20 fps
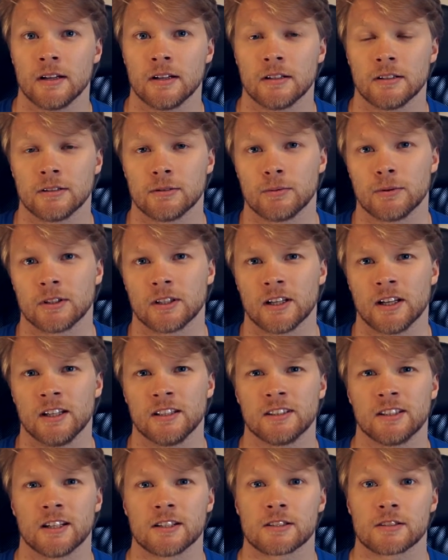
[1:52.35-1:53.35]
With
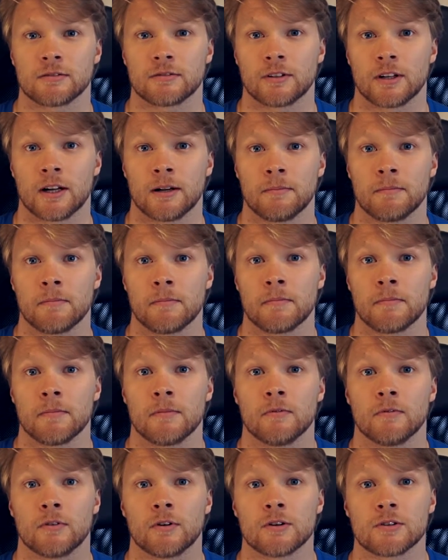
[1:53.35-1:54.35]
8 gigs of RAM
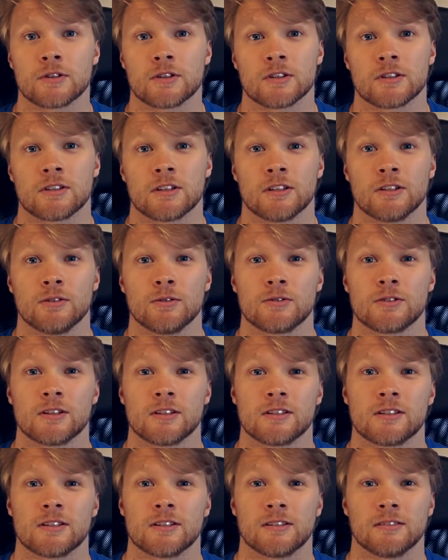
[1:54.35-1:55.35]
versus the new
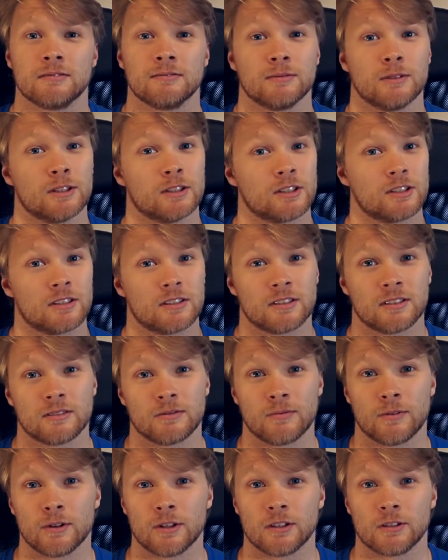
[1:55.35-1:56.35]
system with
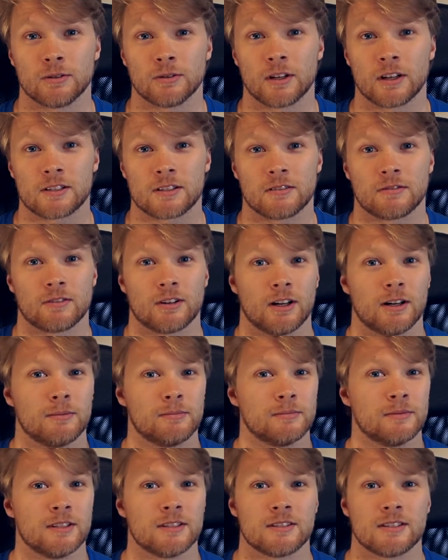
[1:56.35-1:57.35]
32 gigs of
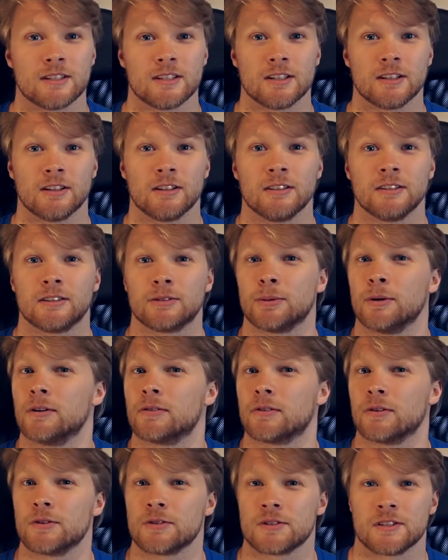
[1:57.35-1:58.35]
RAM, the
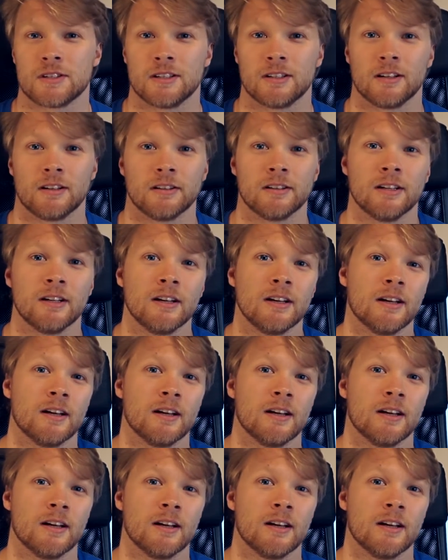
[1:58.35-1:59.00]
12-core Xeon